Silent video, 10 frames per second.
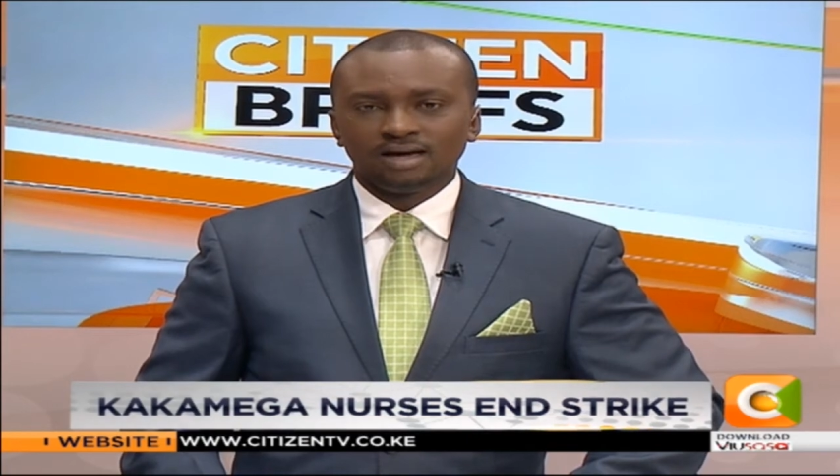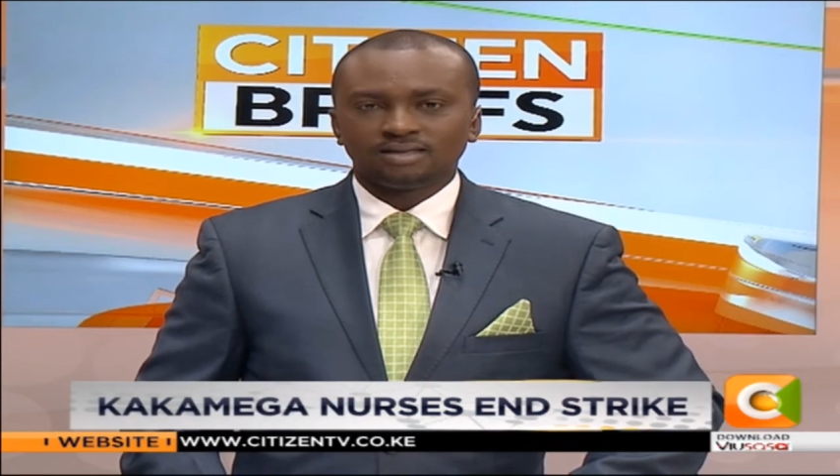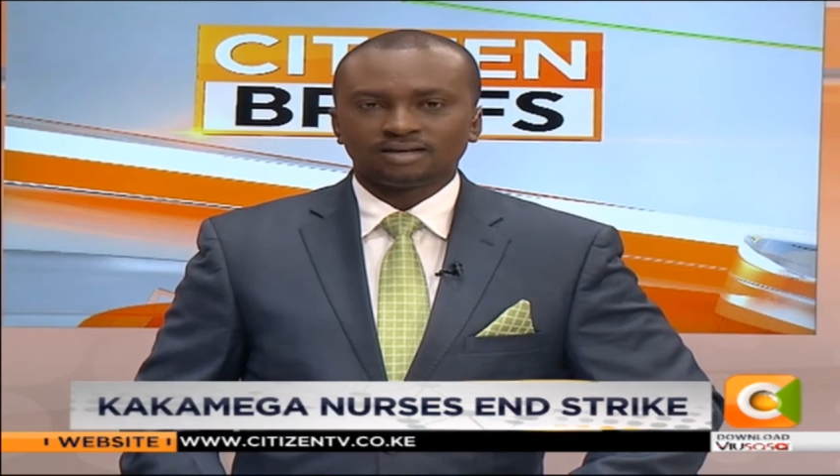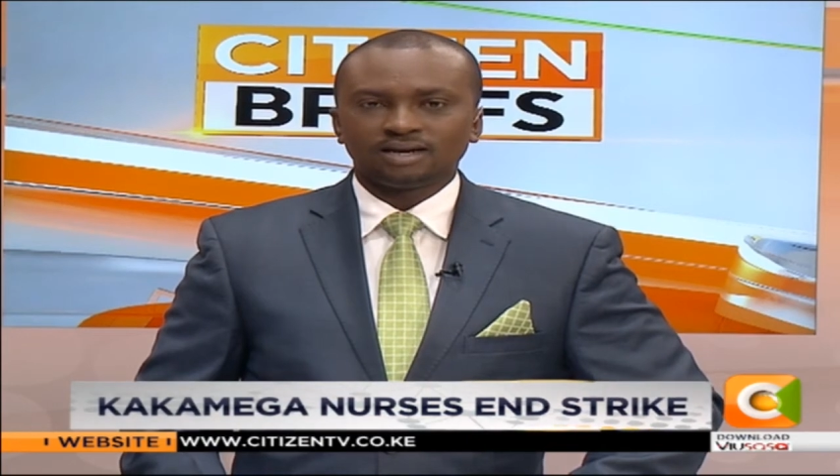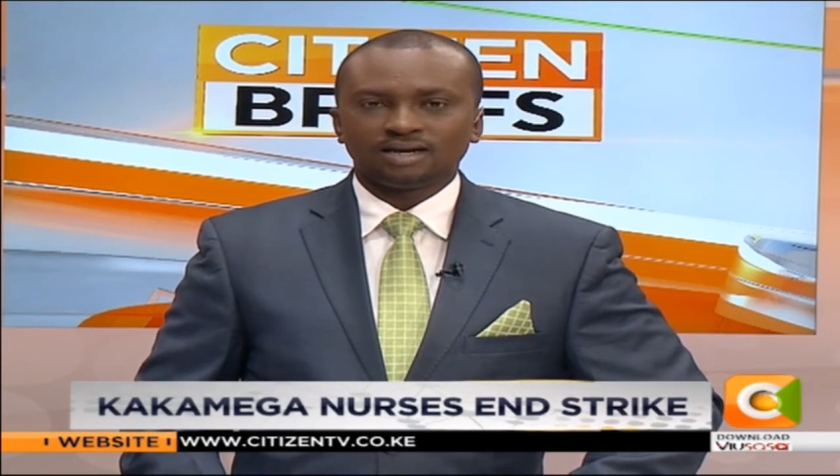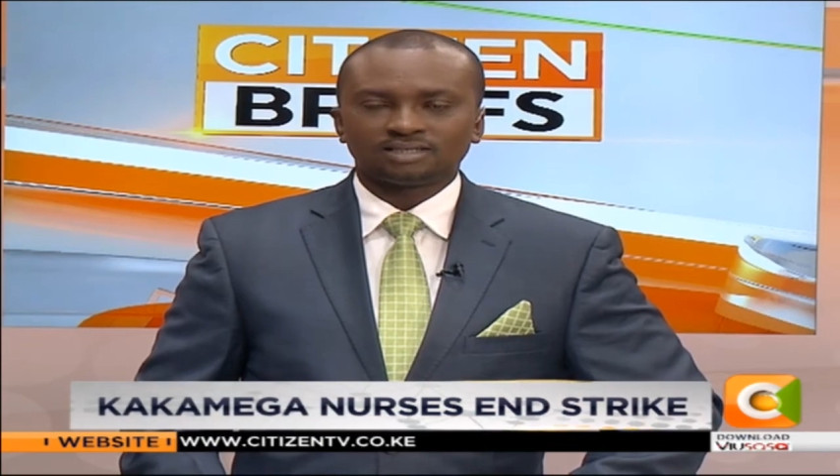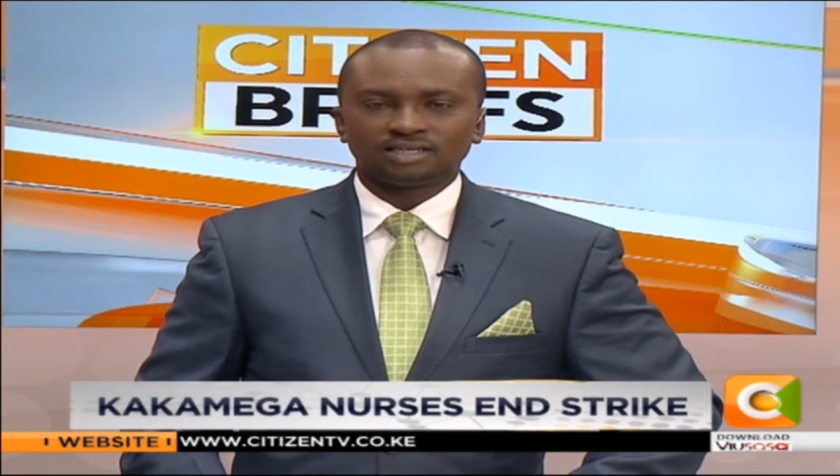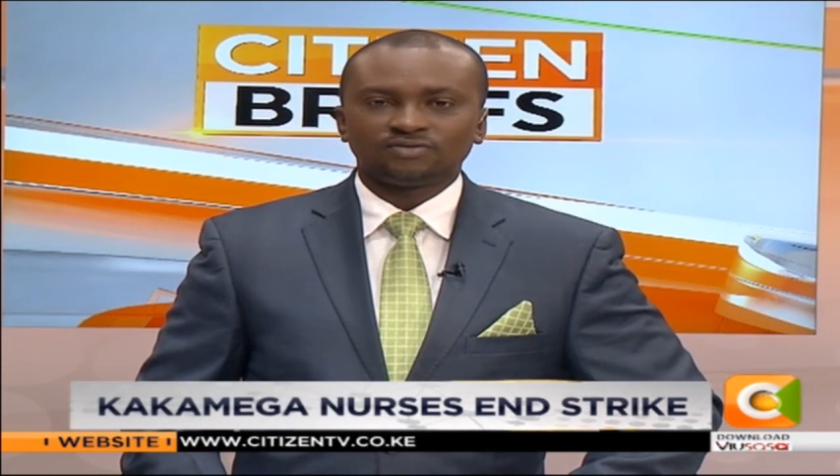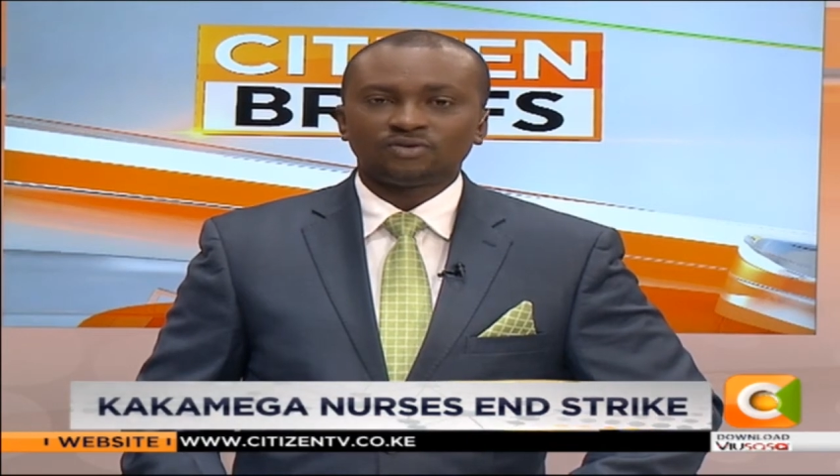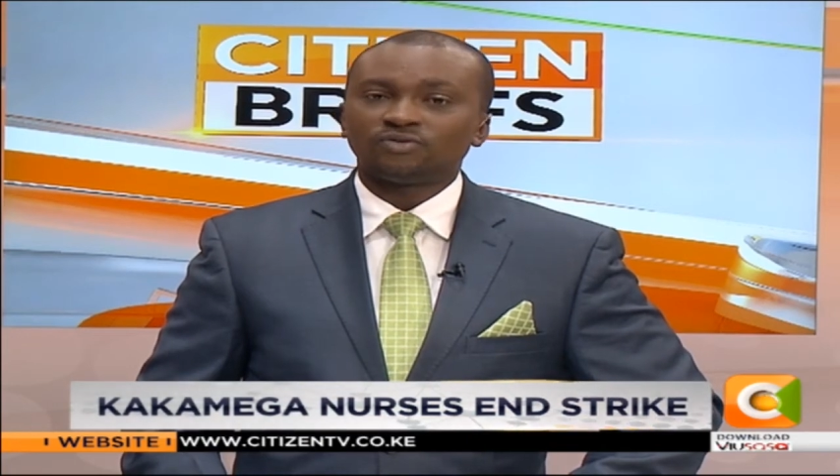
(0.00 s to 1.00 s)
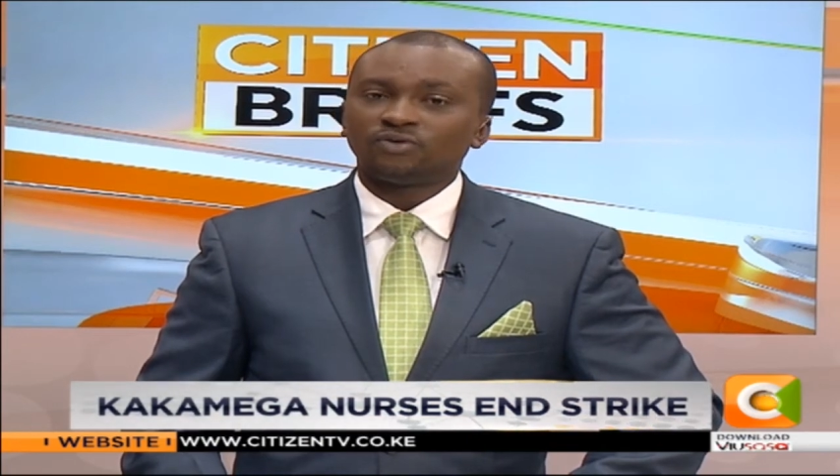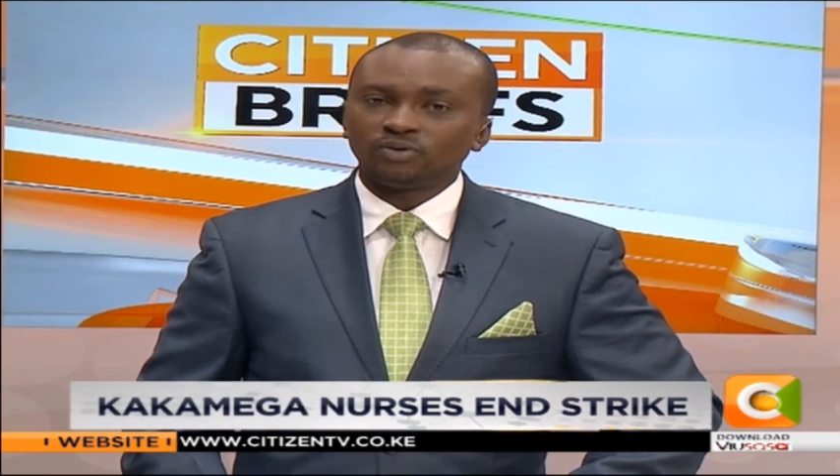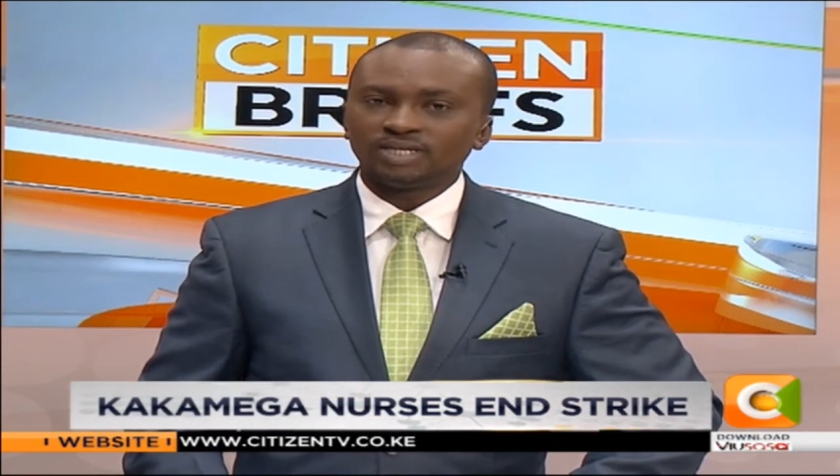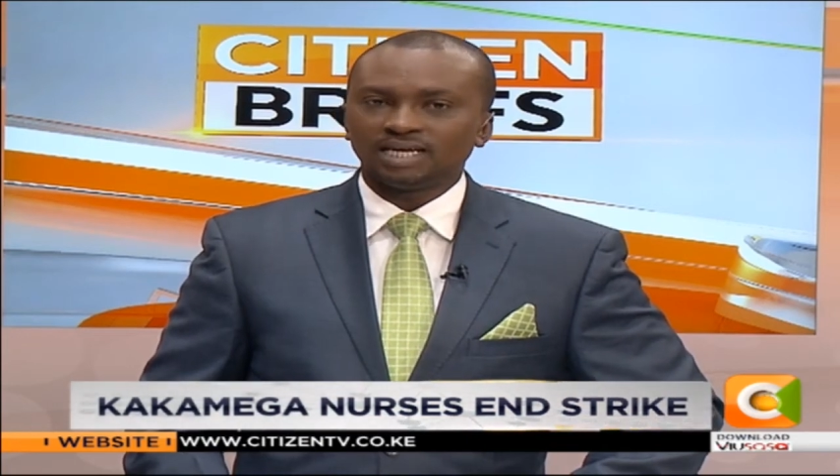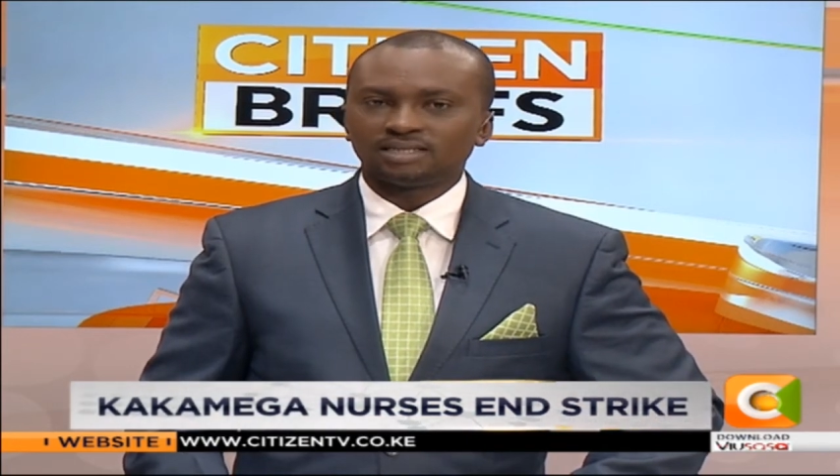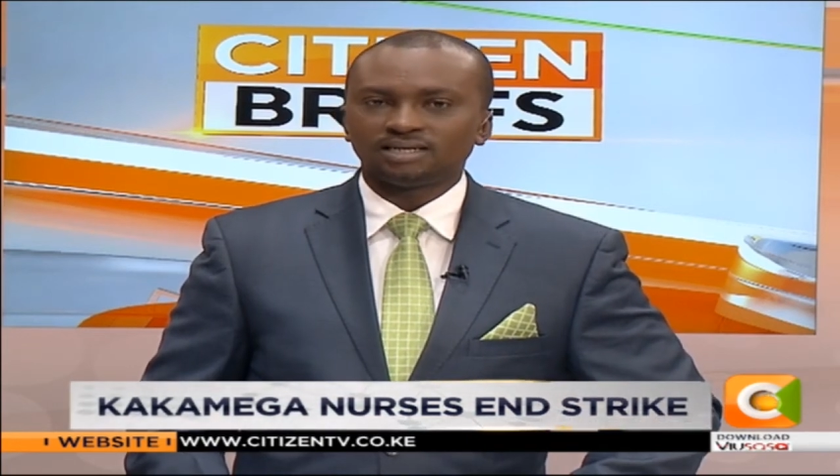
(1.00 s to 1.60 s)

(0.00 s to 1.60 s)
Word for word: that lasted for 4 days.